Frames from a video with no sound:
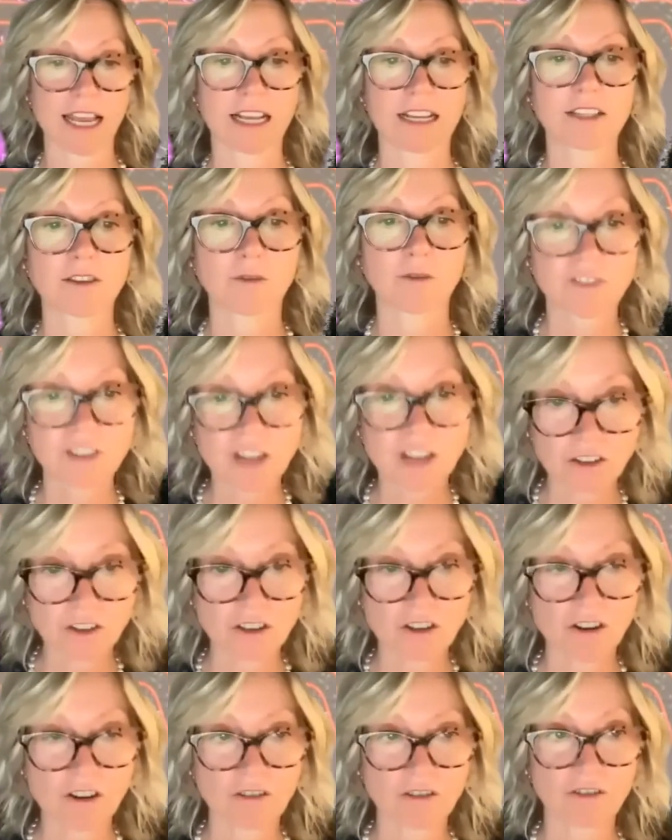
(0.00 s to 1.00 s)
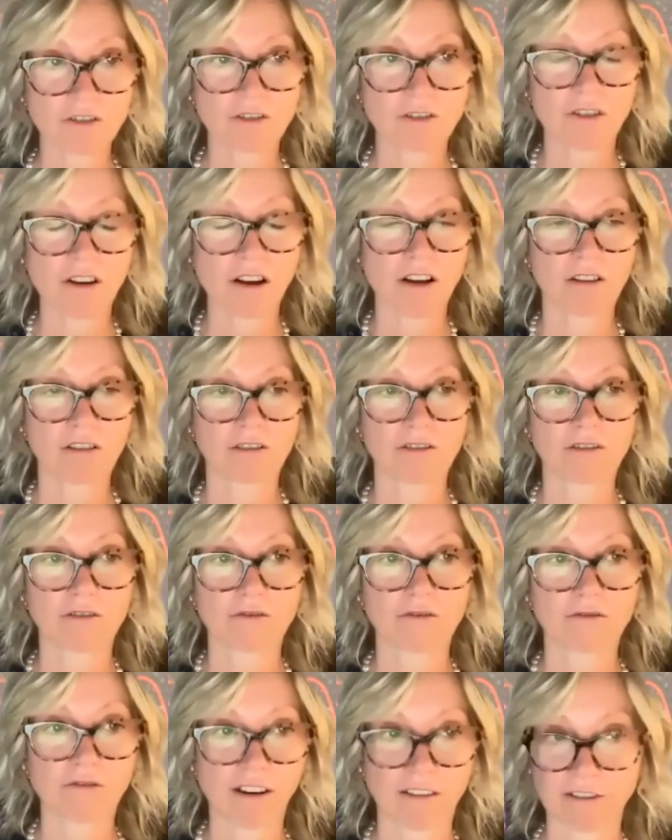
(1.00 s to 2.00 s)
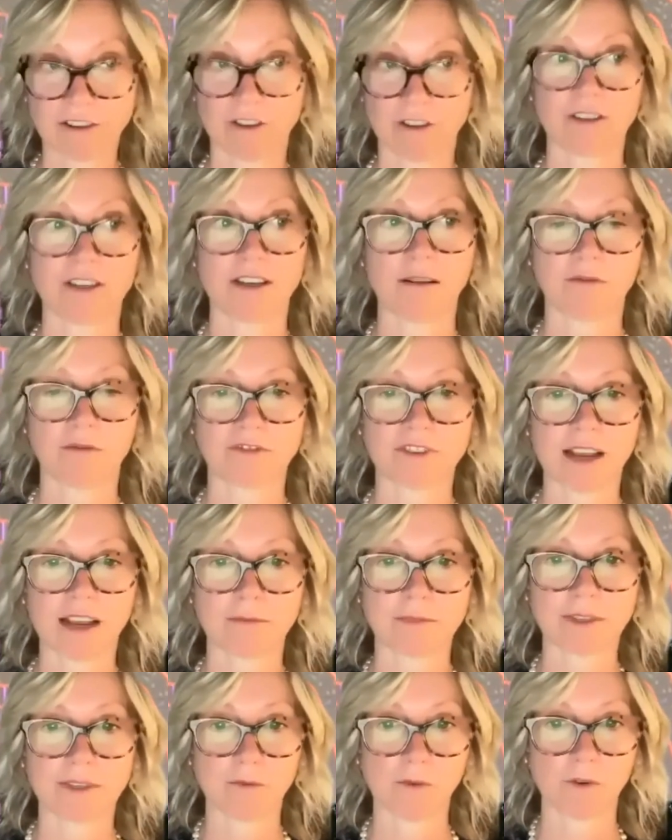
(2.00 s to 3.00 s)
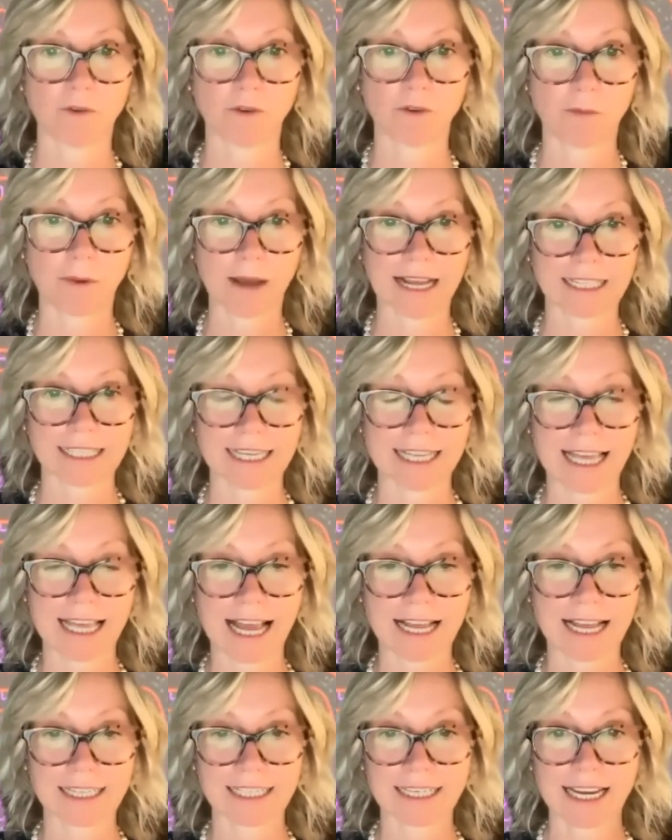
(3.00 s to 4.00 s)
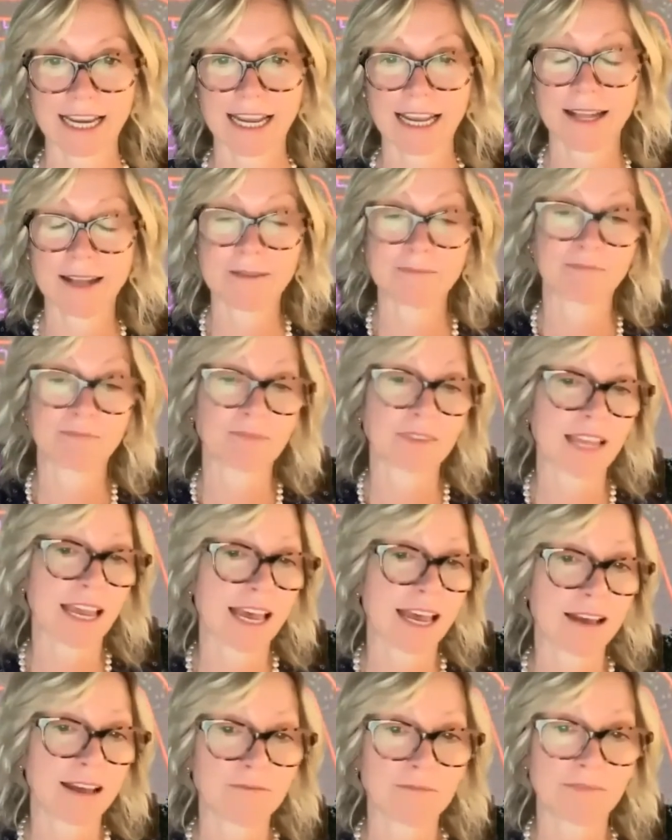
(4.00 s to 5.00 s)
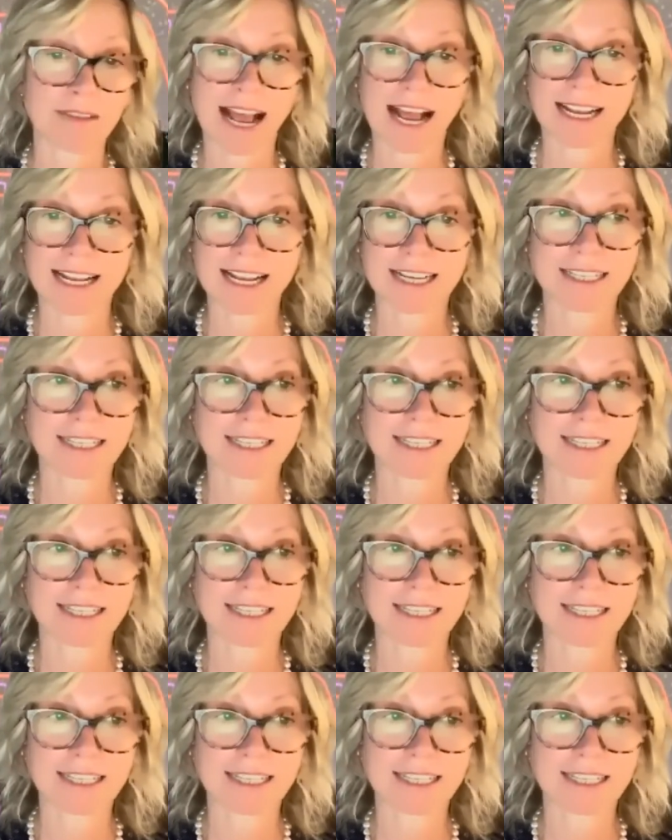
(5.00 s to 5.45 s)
So we've touched on on revenues a number of times. I won't go back to that. Um, I